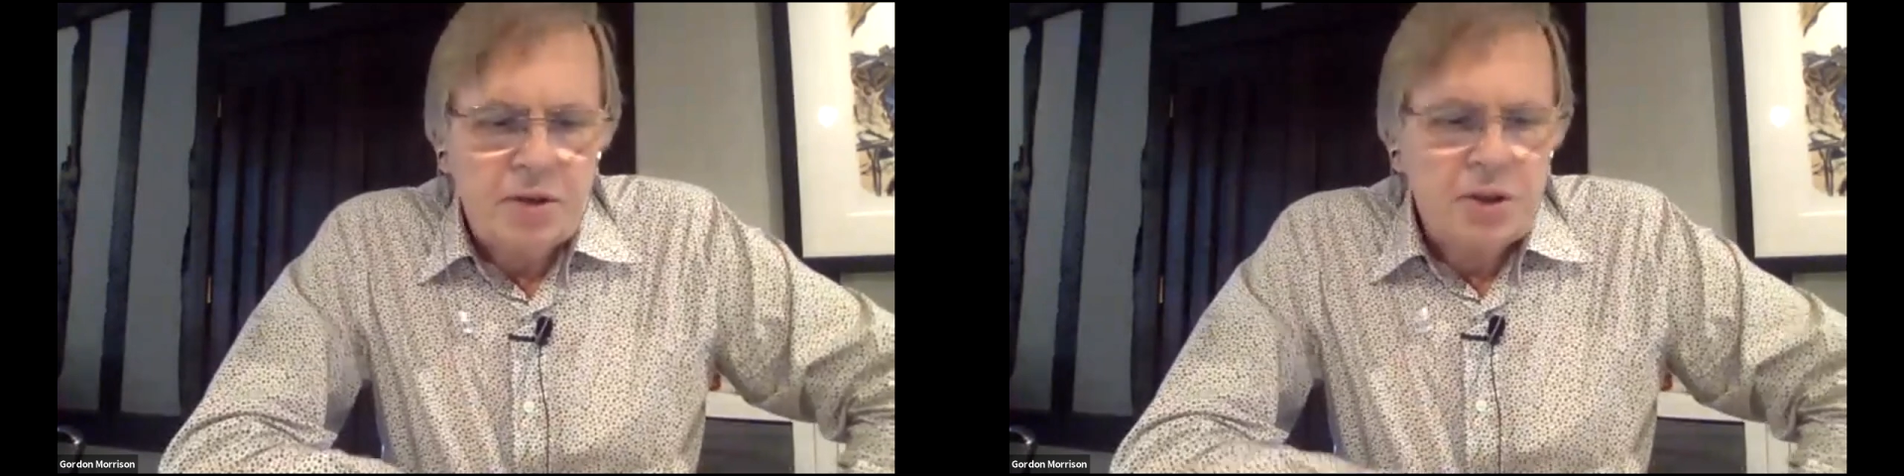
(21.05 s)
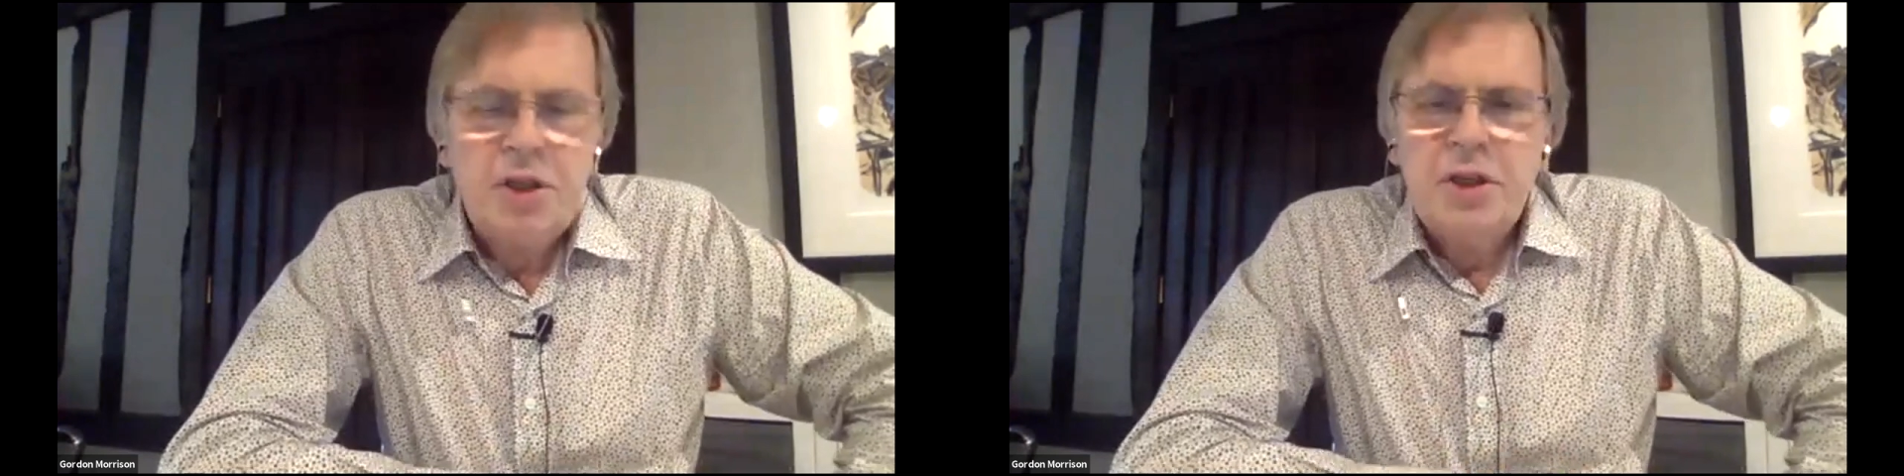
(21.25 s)

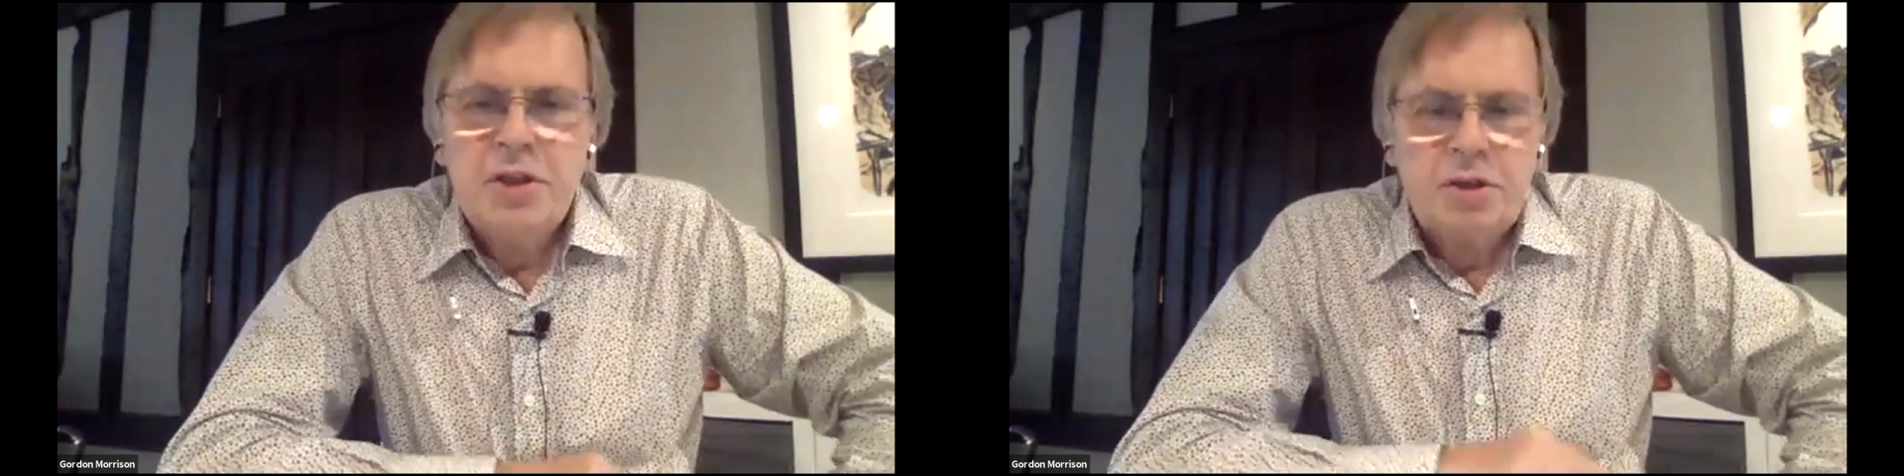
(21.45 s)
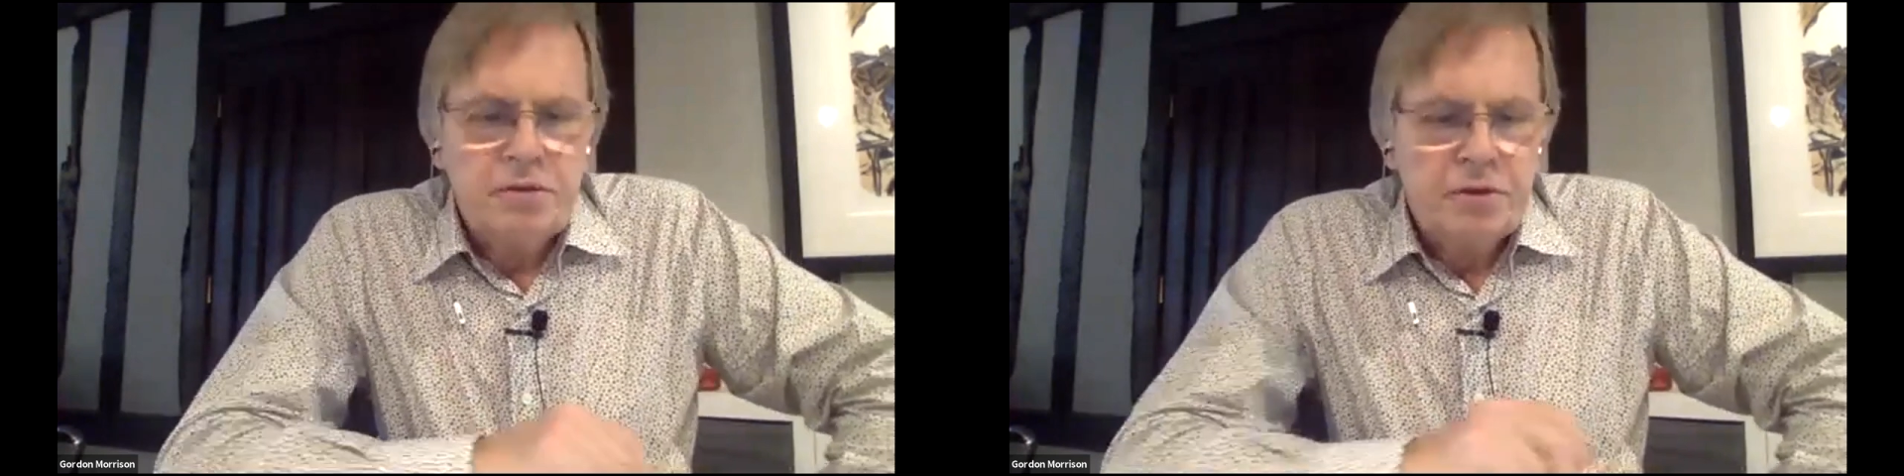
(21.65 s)
screens
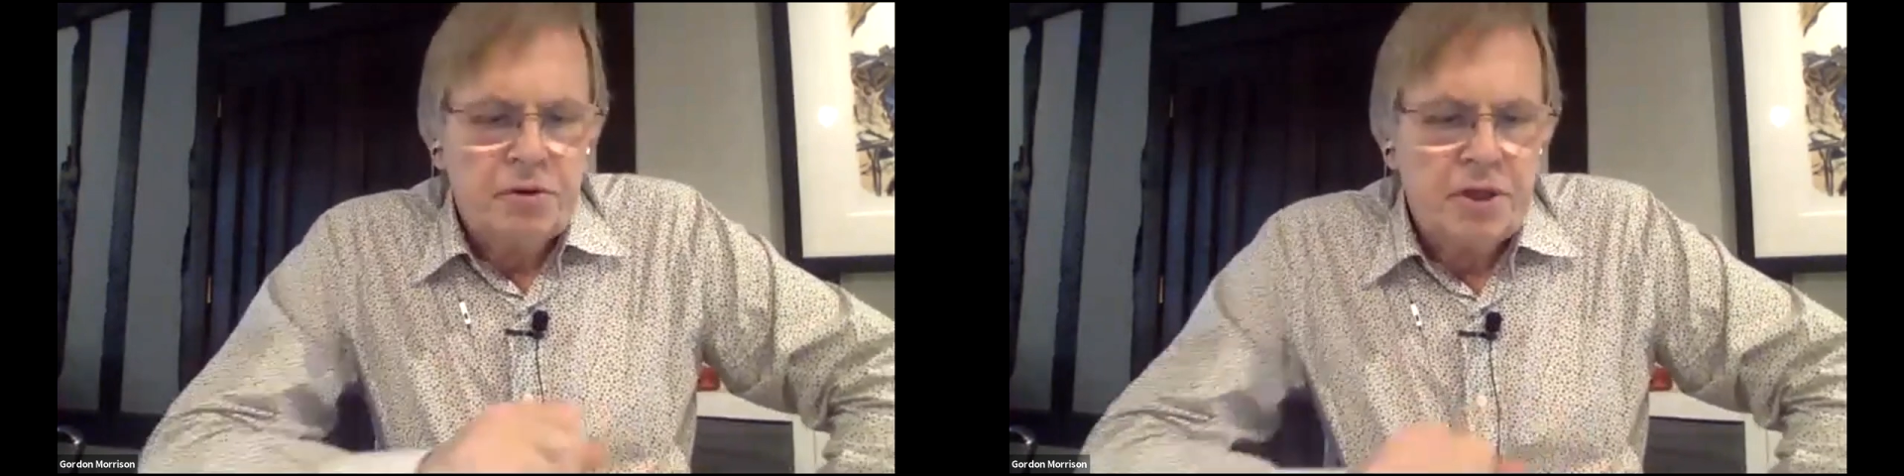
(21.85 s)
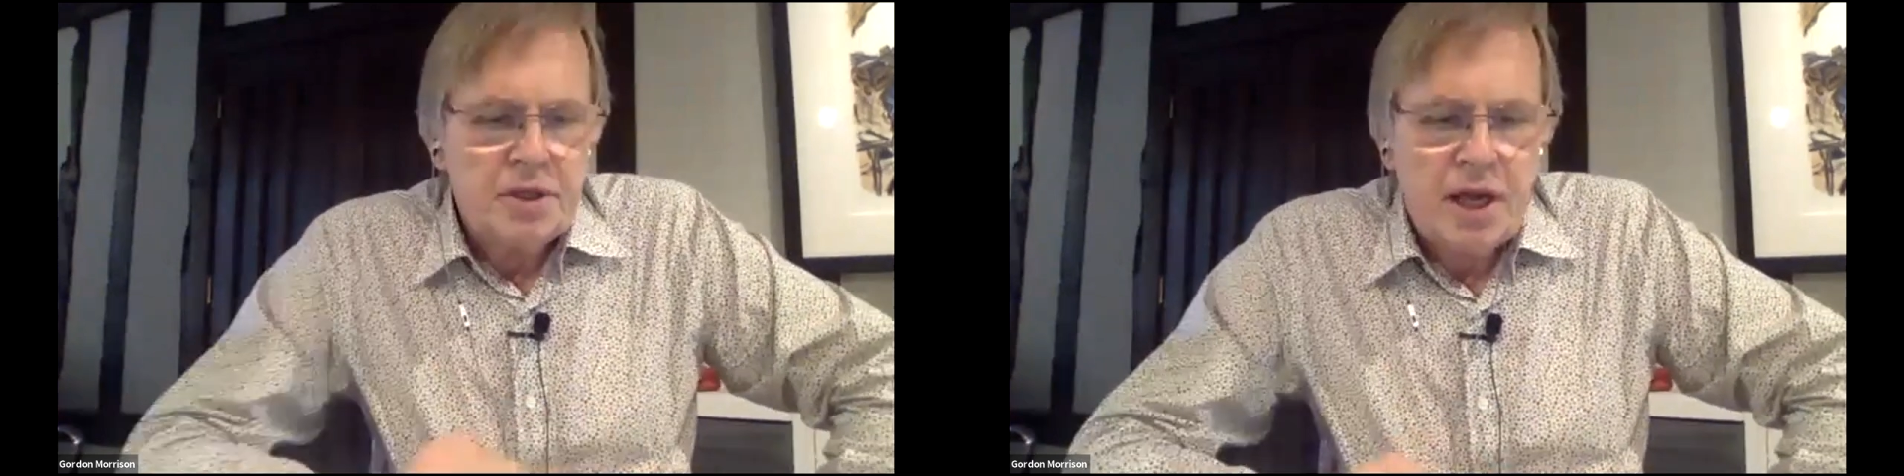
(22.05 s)
looking for
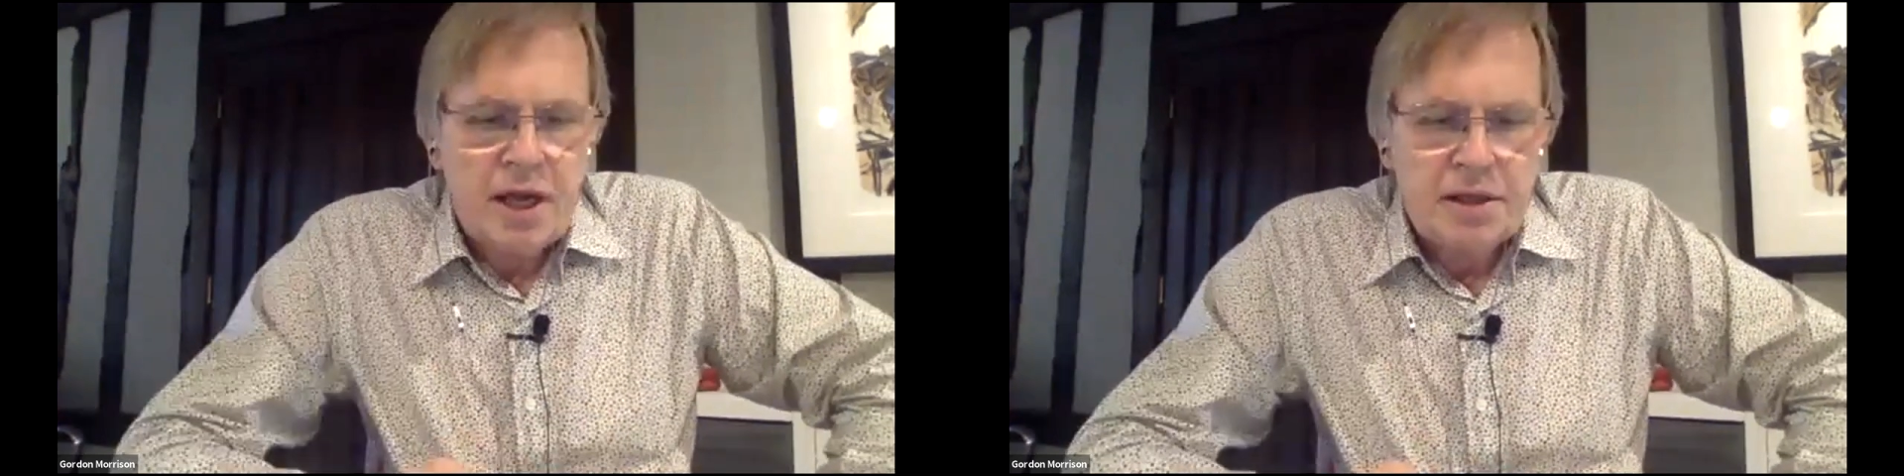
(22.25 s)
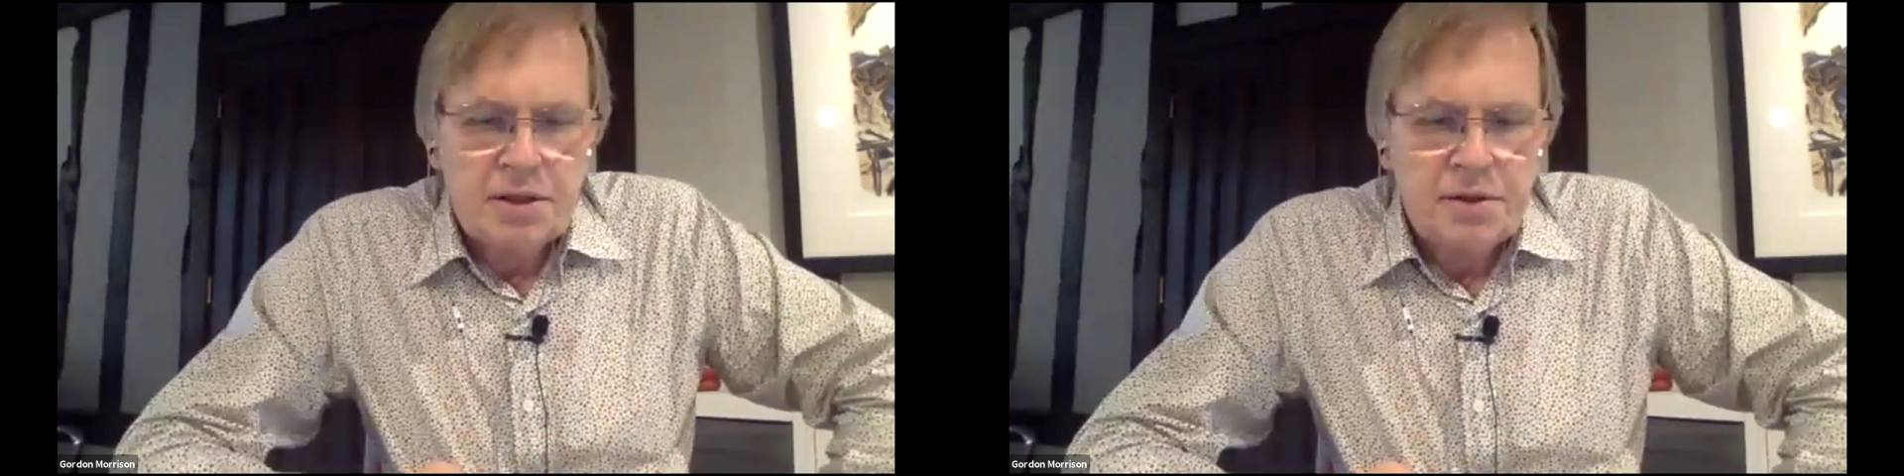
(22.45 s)
raised
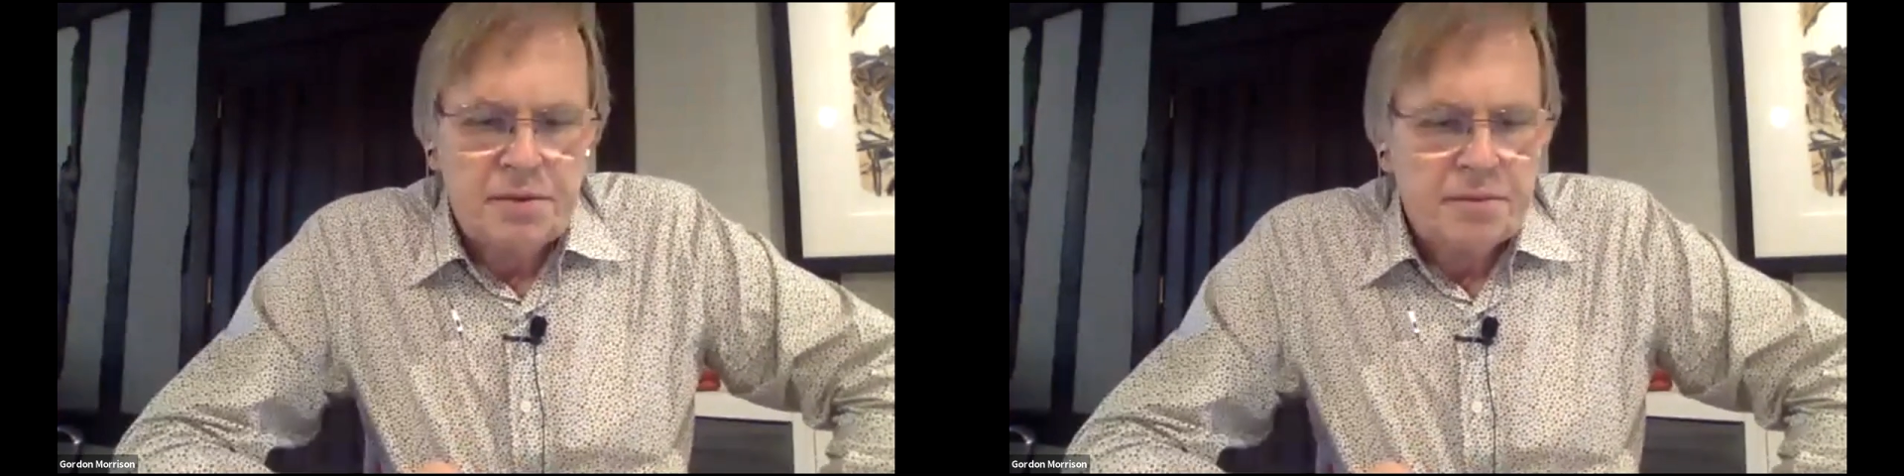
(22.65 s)
hands.